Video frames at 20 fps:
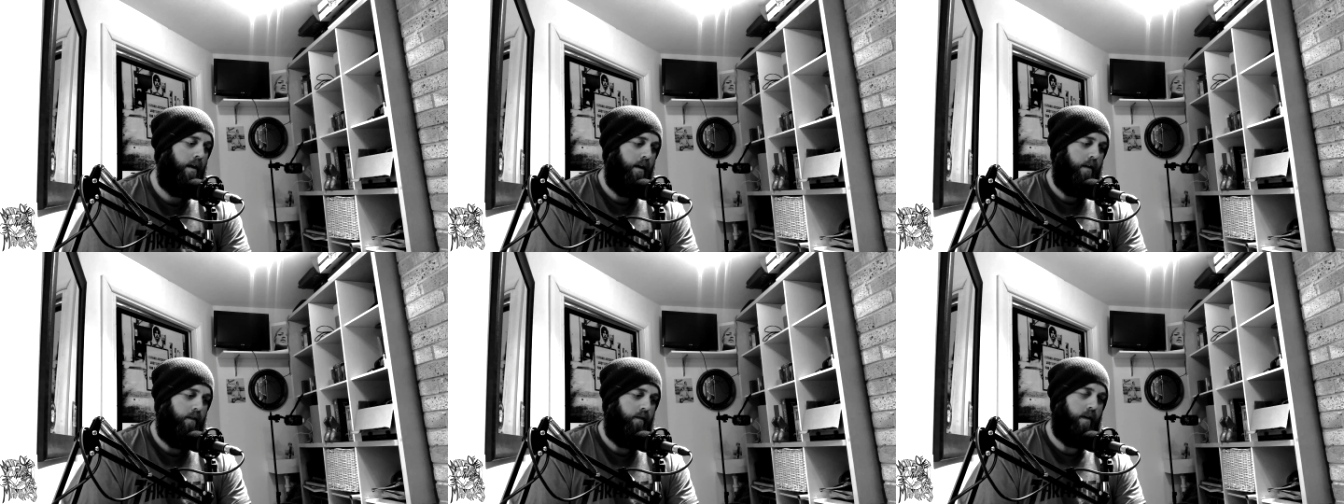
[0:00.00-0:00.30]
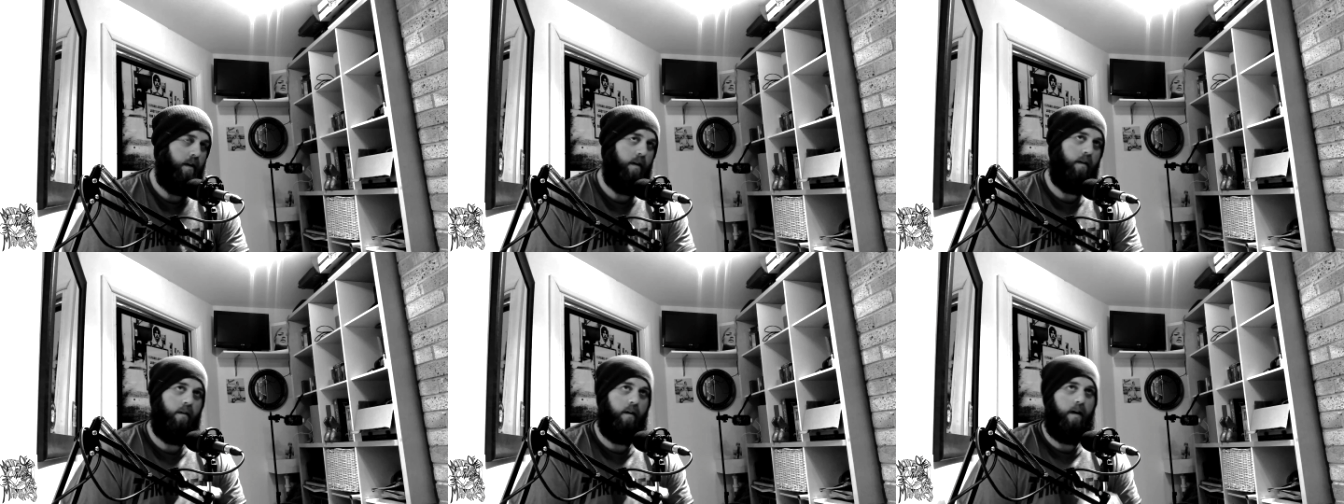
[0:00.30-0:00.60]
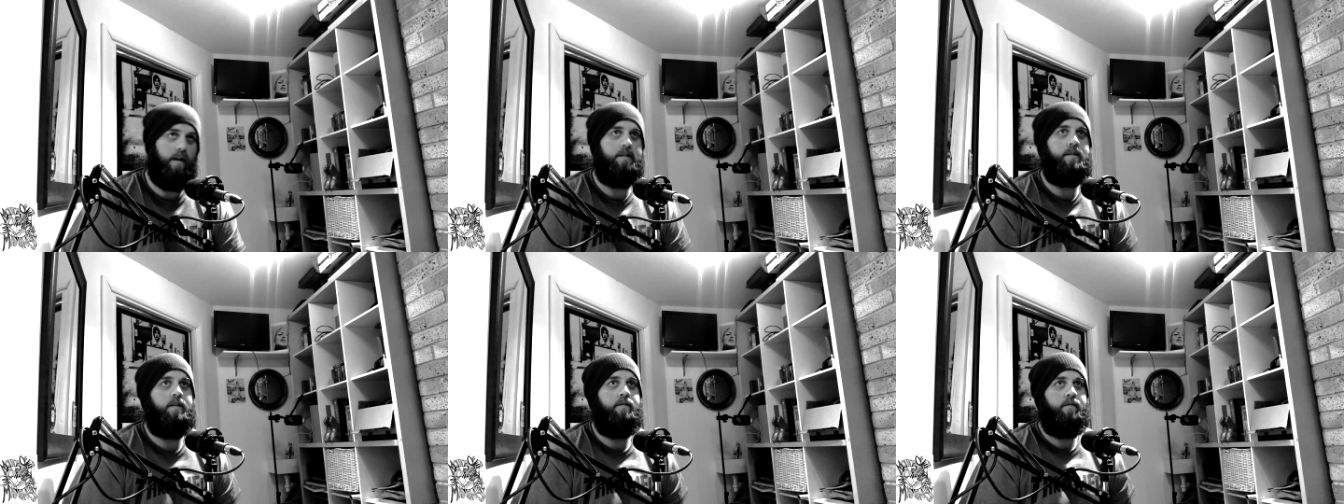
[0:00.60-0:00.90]
if I don't
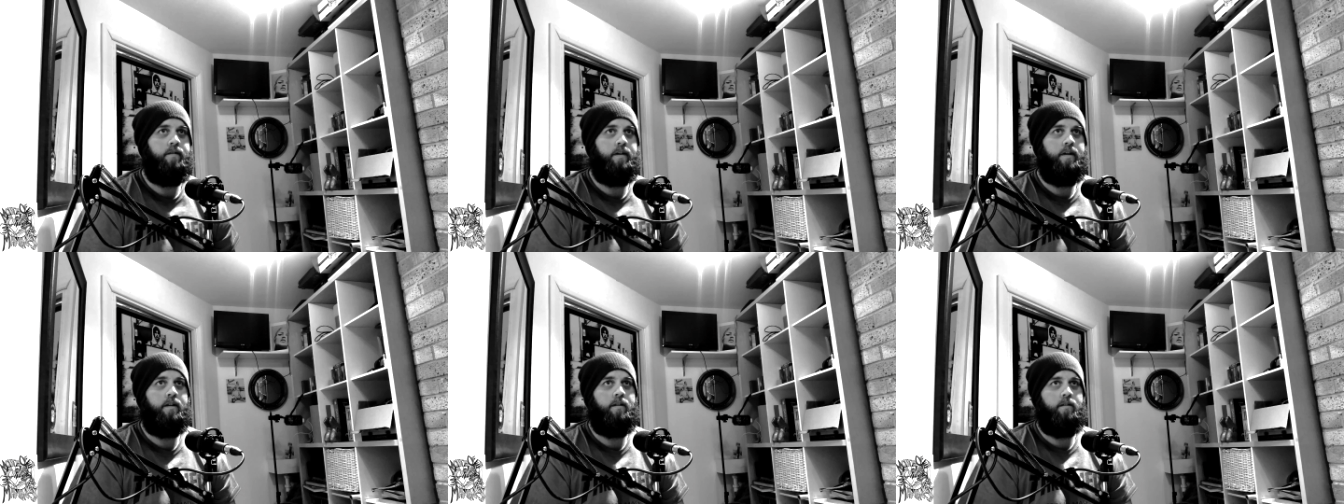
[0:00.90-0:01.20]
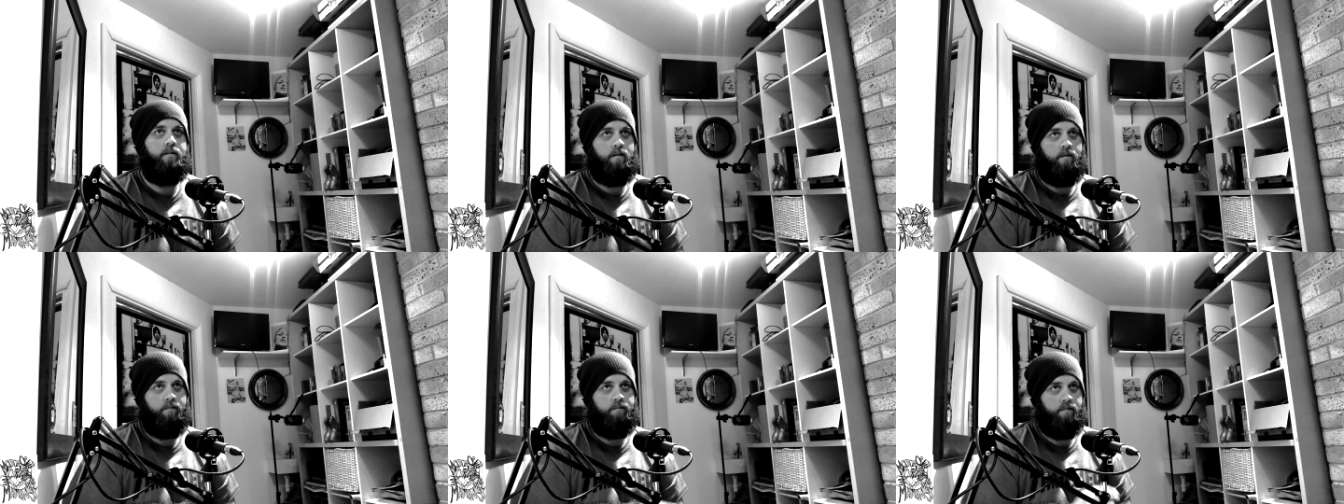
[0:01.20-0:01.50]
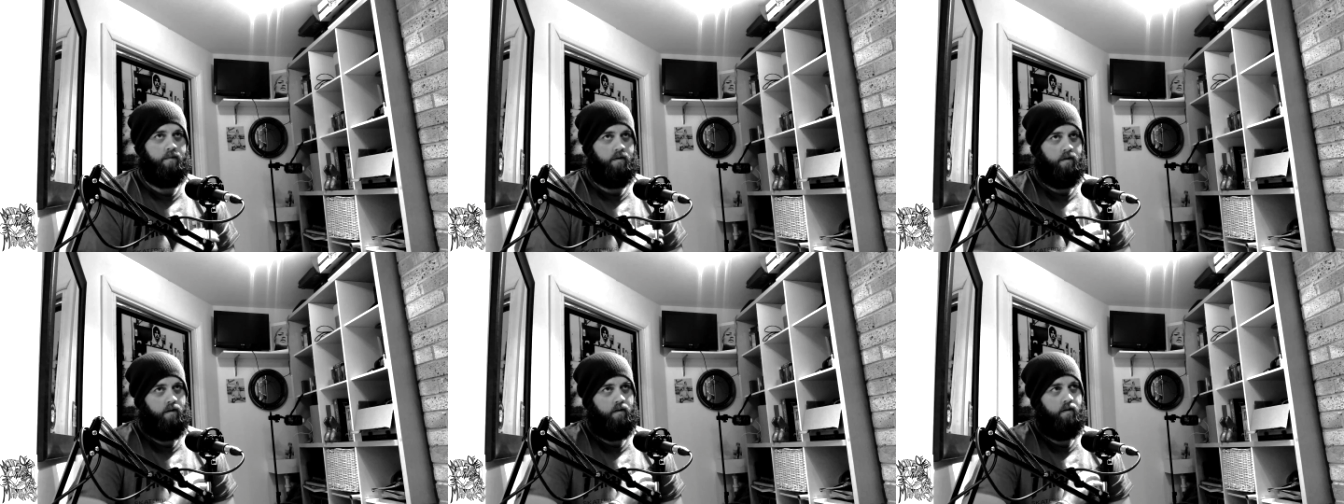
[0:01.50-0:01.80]
like something,
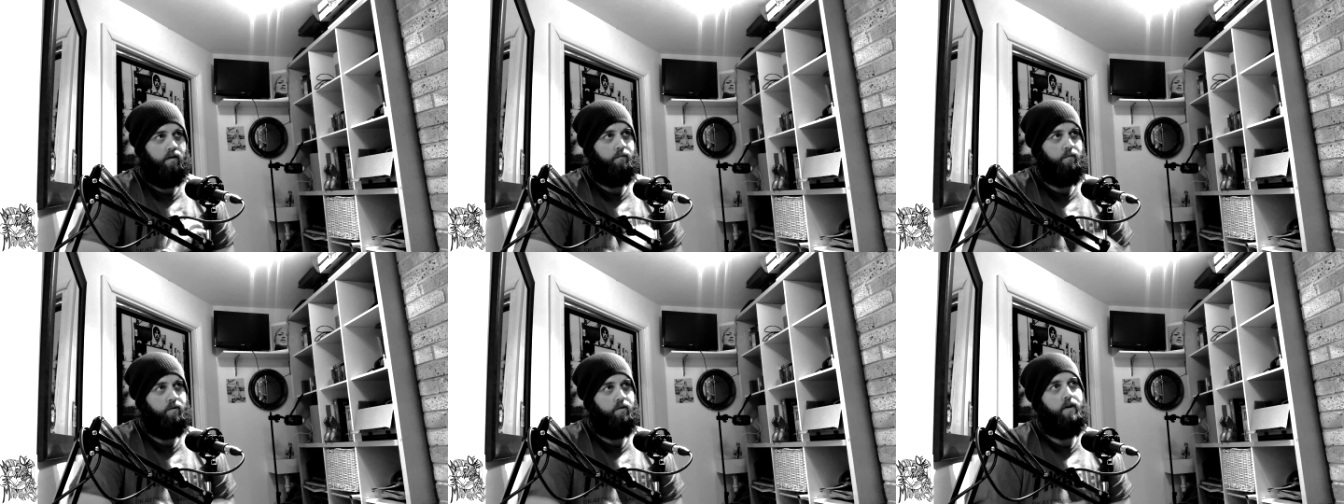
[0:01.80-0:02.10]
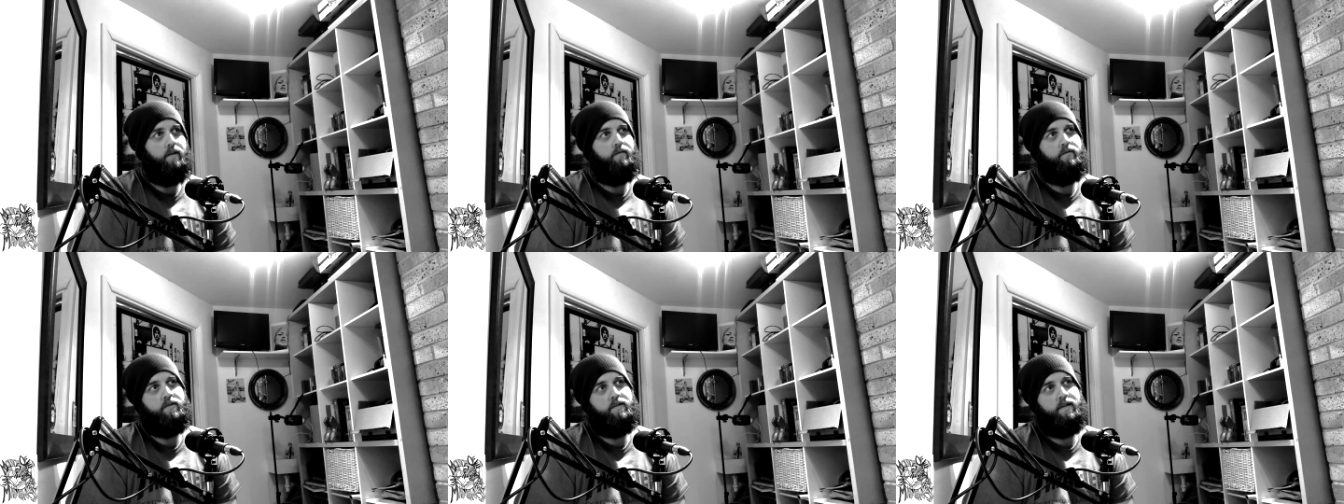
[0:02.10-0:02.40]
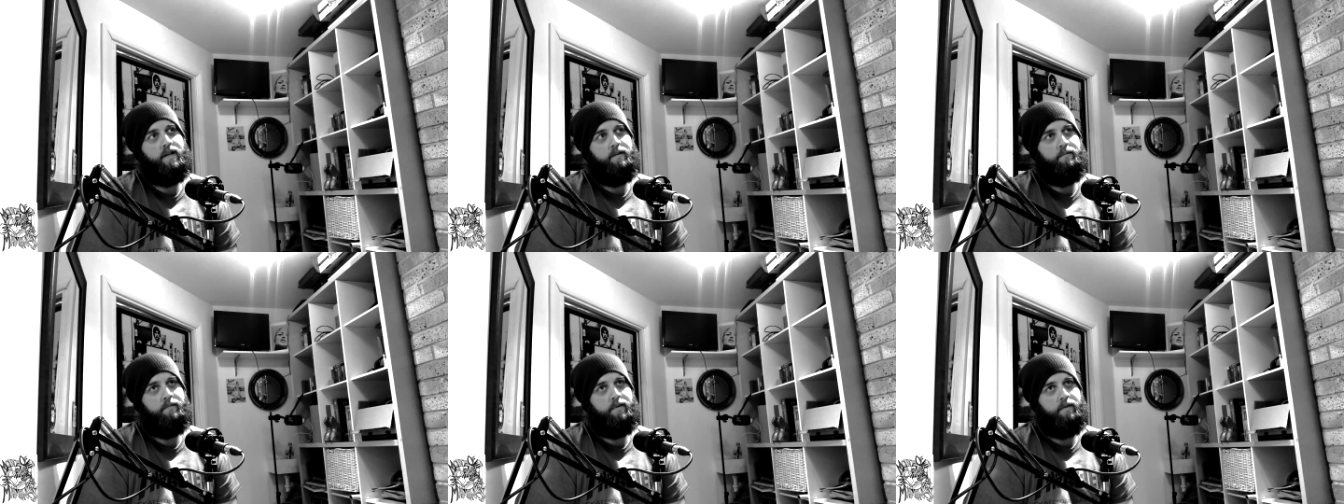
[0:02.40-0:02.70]
I'm a lot more up for
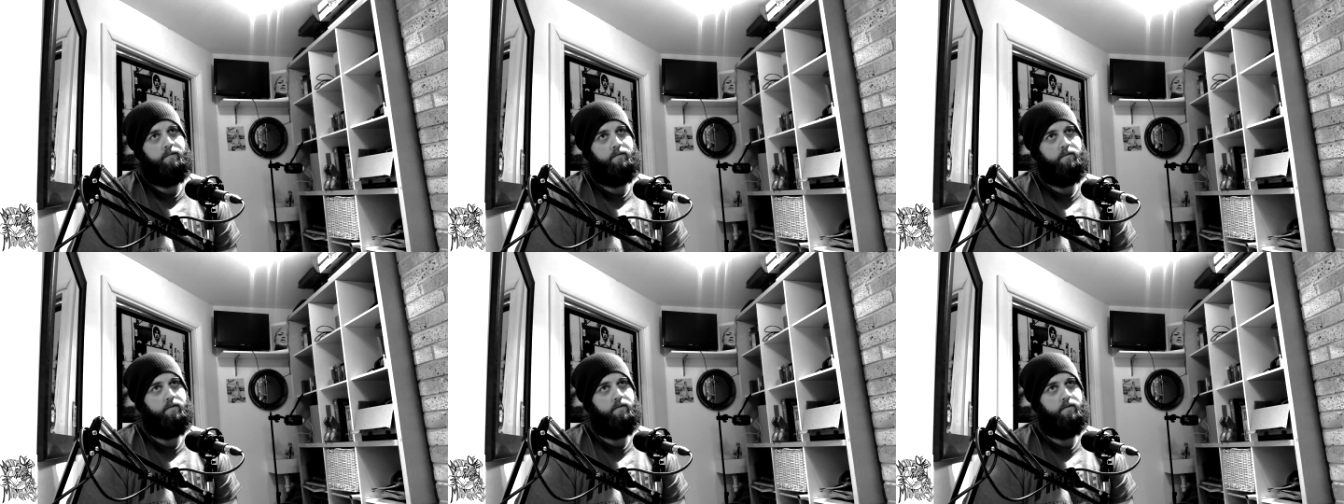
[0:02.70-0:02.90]
telling people,